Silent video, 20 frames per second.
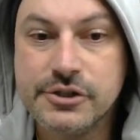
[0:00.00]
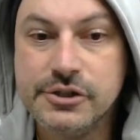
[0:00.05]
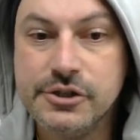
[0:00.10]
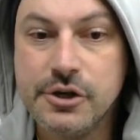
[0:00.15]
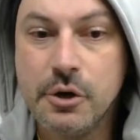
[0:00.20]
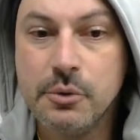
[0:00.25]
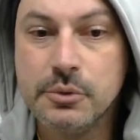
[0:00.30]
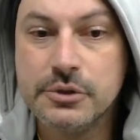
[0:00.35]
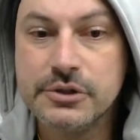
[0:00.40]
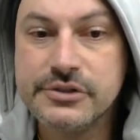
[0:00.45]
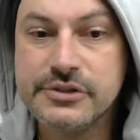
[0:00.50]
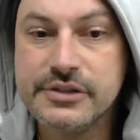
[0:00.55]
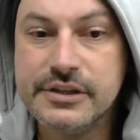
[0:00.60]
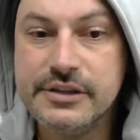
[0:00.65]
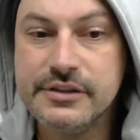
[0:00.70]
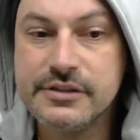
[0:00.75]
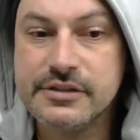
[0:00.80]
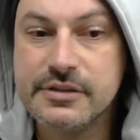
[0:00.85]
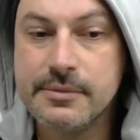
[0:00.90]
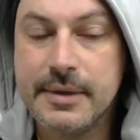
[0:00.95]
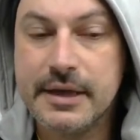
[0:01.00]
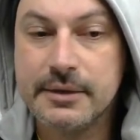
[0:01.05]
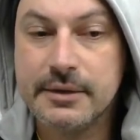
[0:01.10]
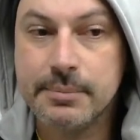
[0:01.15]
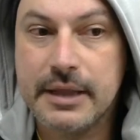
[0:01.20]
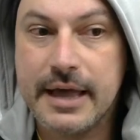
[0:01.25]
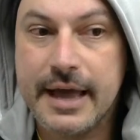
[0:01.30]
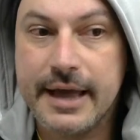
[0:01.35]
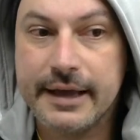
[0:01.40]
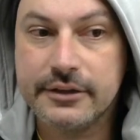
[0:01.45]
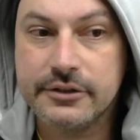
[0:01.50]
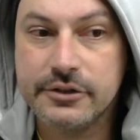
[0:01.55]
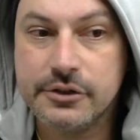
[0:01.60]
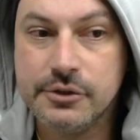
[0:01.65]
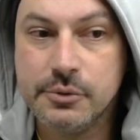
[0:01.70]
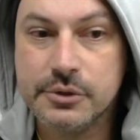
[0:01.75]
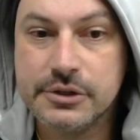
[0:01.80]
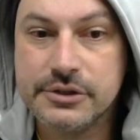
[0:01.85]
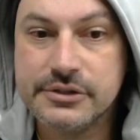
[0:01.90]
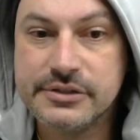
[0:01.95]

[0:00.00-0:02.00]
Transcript: You don't want to see this amount of black. You want to